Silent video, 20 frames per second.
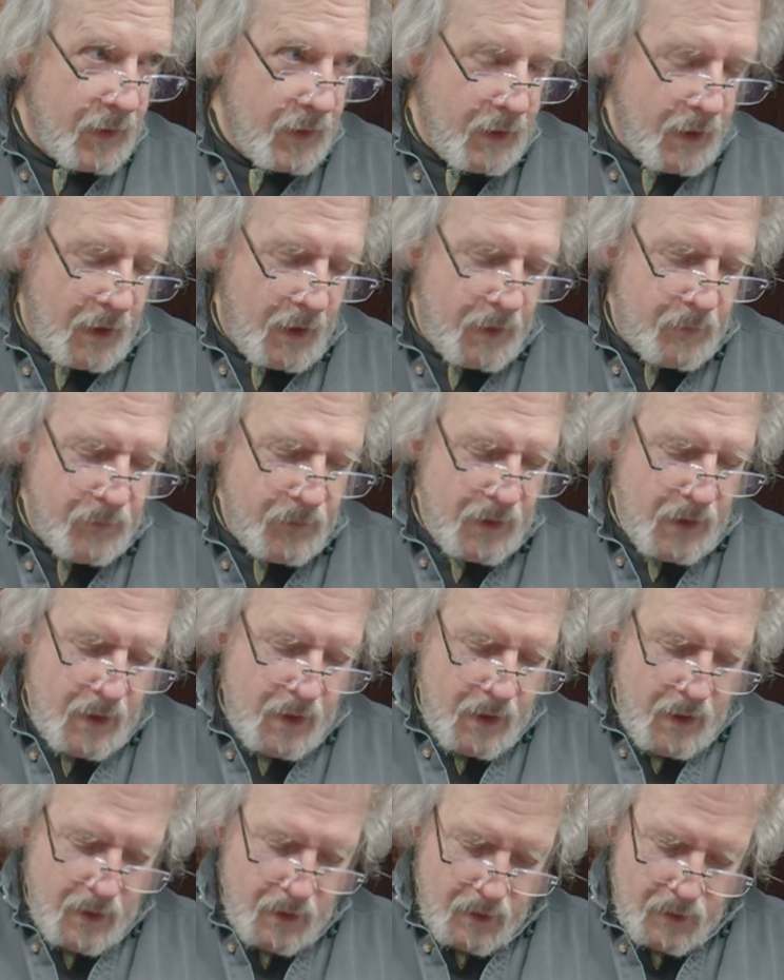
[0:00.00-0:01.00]
Okay.
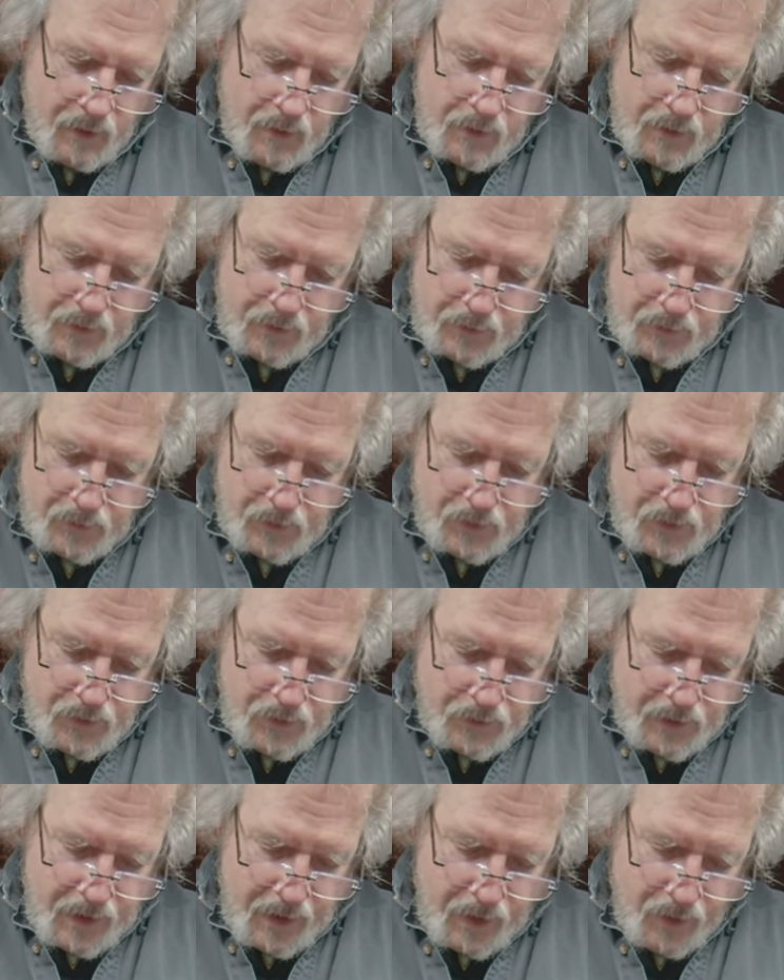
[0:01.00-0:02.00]
Uh,
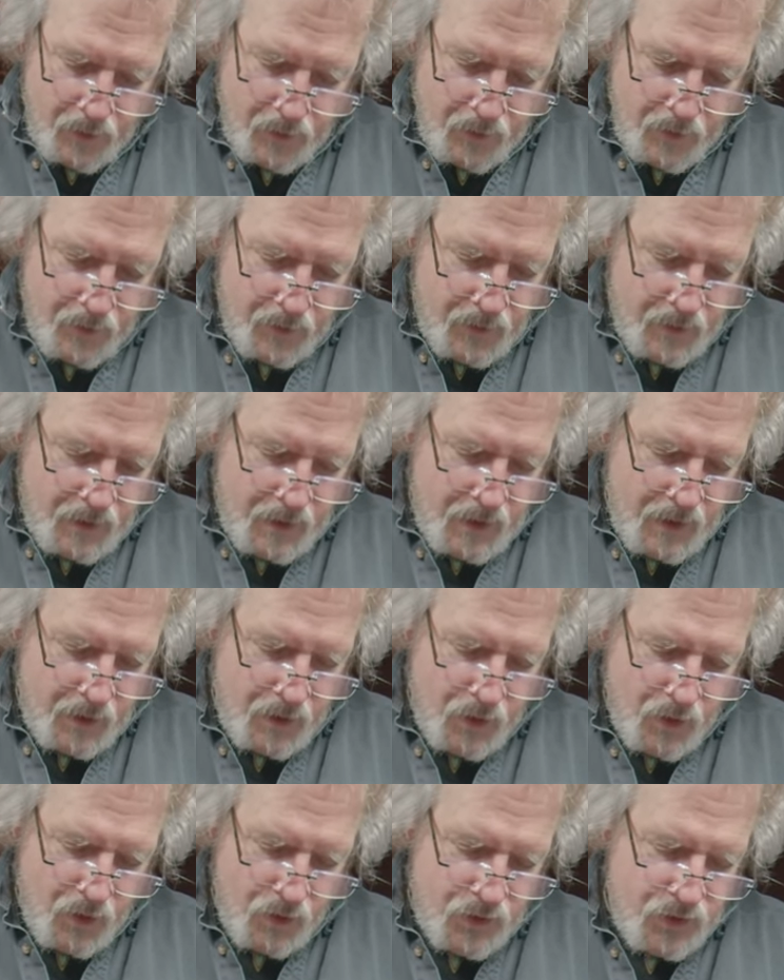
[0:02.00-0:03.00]
now go